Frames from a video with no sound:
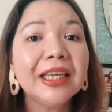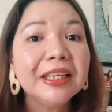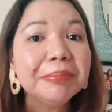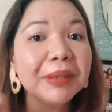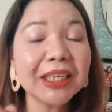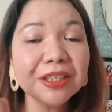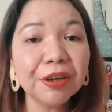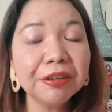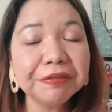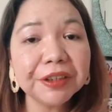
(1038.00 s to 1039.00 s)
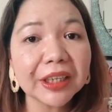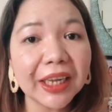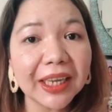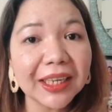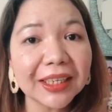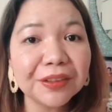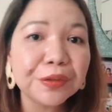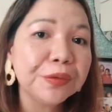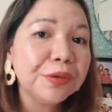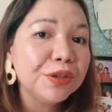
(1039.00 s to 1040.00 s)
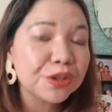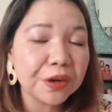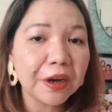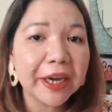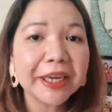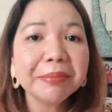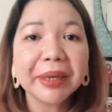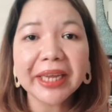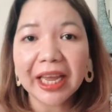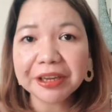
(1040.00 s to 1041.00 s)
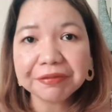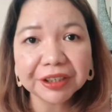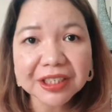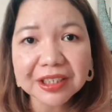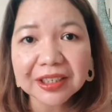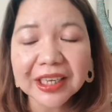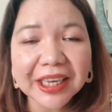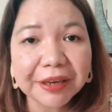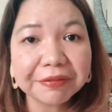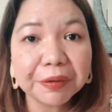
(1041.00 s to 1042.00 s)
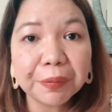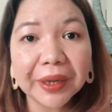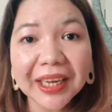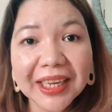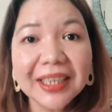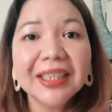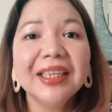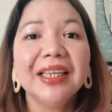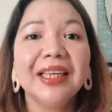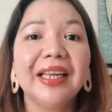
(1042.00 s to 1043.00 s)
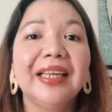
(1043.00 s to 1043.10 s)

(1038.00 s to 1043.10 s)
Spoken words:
and please don't forget to join my anniversary giveaway,